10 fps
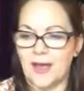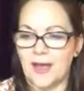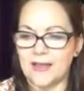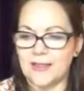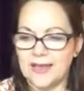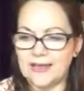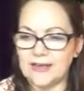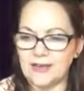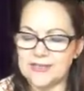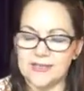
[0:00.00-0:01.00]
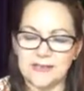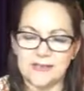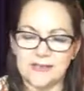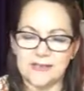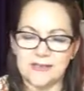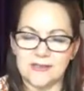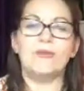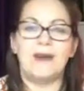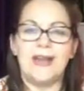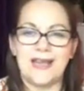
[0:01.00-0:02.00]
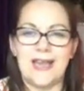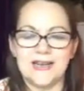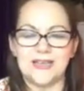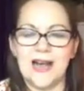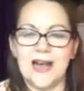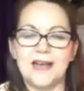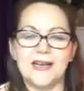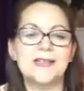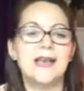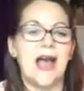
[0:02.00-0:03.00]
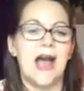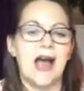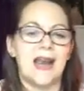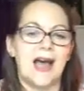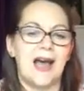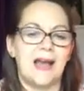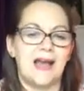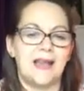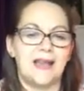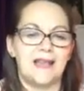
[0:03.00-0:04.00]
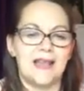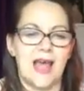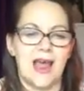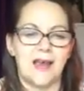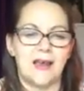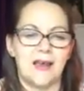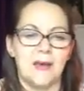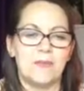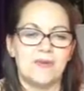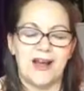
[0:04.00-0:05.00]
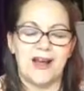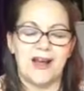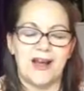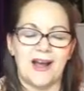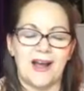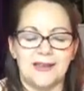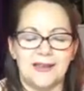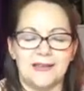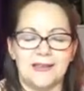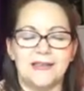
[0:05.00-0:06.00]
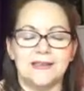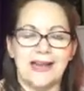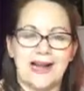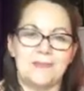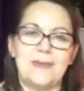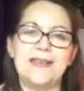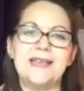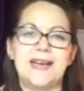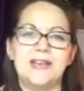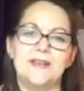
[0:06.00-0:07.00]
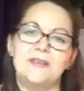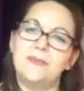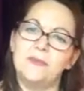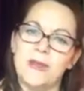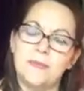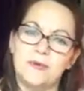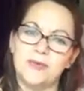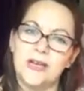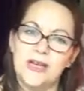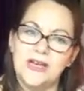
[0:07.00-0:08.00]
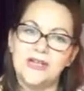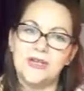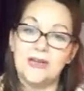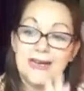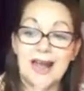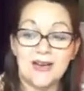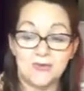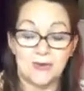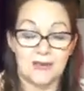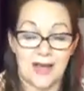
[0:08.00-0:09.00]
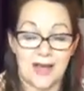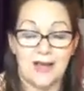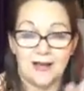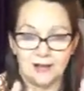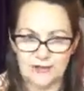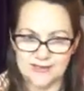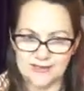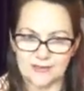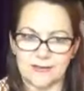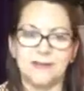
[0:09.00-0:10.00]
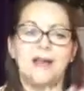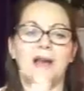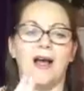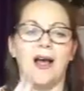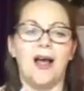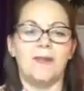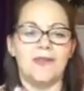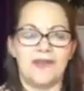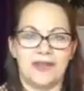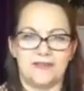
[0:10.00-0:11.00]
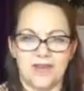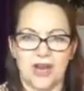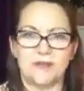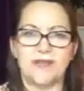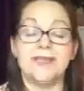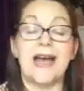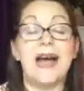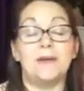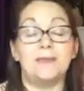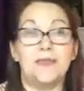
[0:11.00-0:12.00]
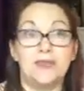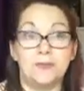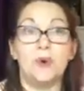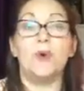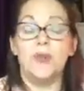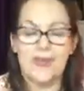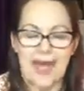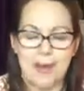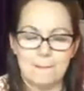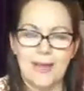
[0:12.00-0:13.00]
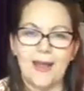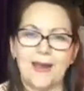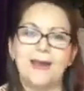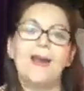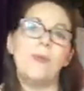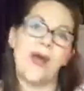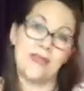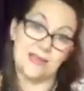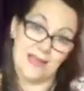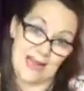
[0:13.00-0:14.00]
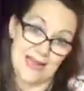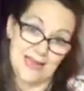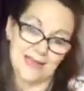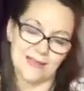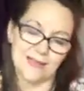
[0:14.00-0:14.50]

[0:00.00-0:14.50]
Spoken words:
the healing crystals are all Reiki energized, and I then provide a little guided meditation for people to connect with that crystal that they've chosen to help to support them in a way that they need.